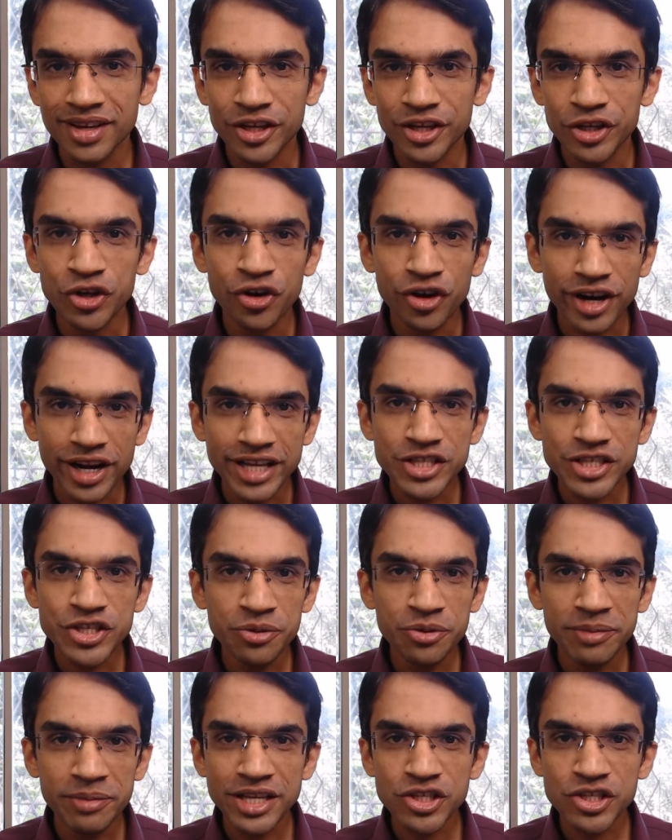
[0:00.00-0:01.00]
Your
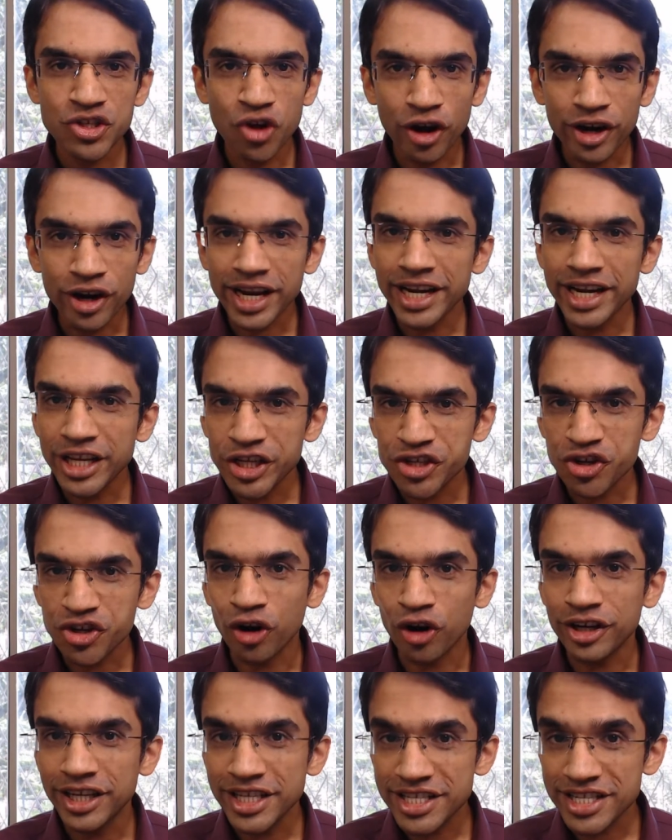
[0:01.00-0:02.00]
resume is not getting
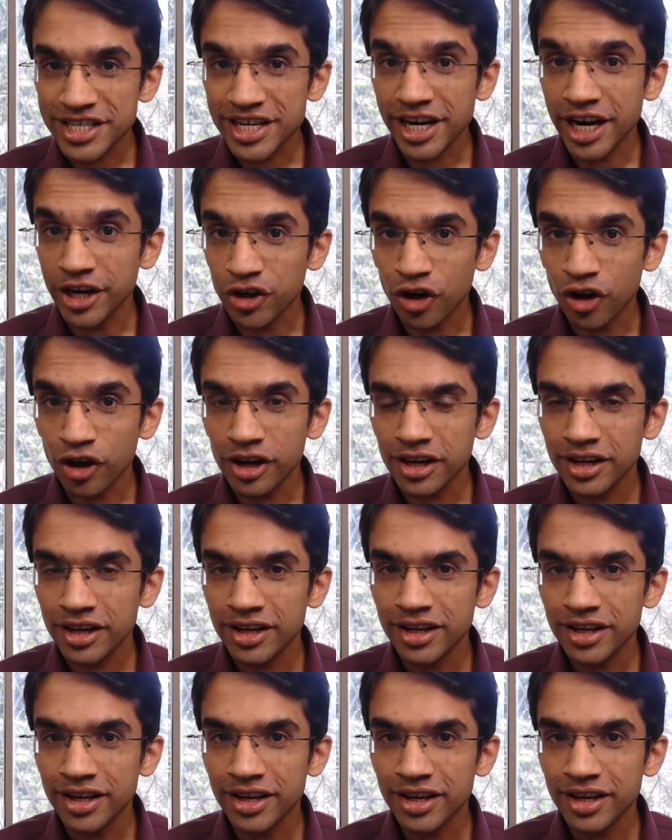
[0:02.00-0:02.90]
shortlisted at all.